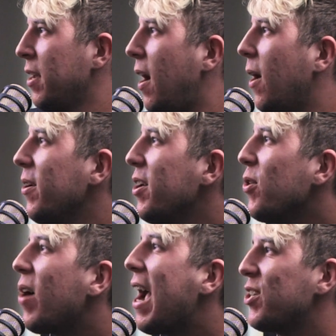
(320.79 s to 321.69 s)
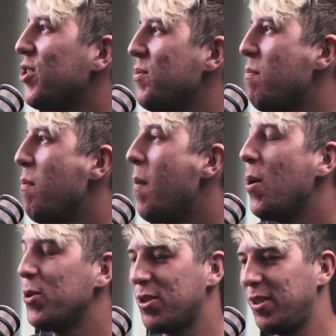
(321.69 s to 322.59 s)
Our interaction
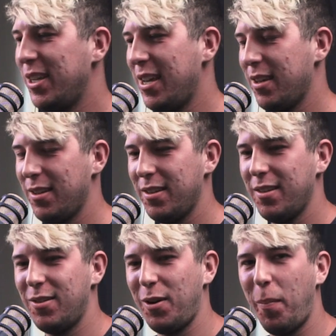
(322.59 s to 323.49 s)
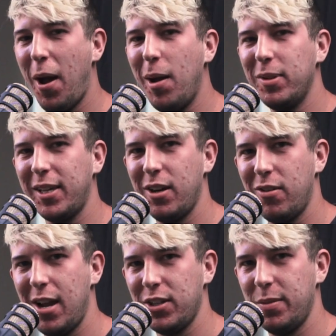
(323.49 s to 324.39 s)
mostly, or our public
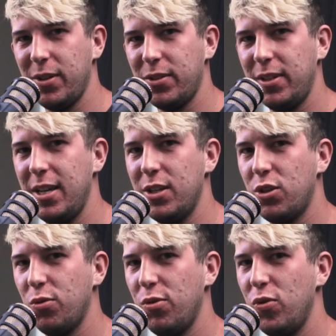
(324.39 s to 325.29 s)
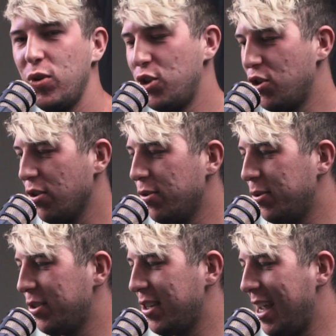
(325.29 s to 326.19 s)
interaction mostly, is through
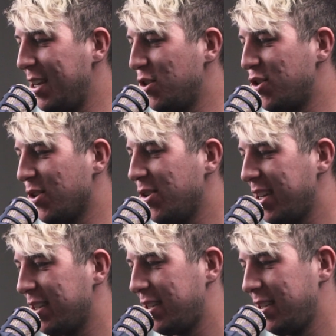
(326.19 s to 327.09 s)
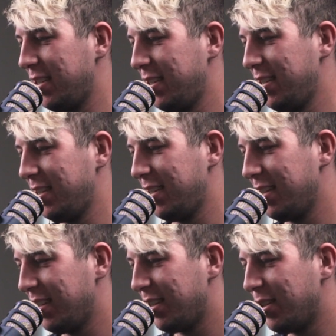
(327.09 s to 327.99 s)
journals and journeys,
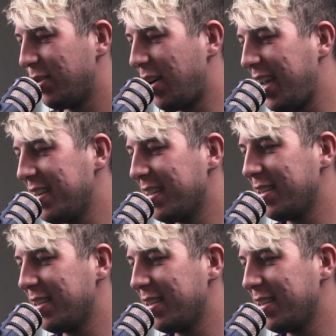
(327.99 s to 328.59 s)
right?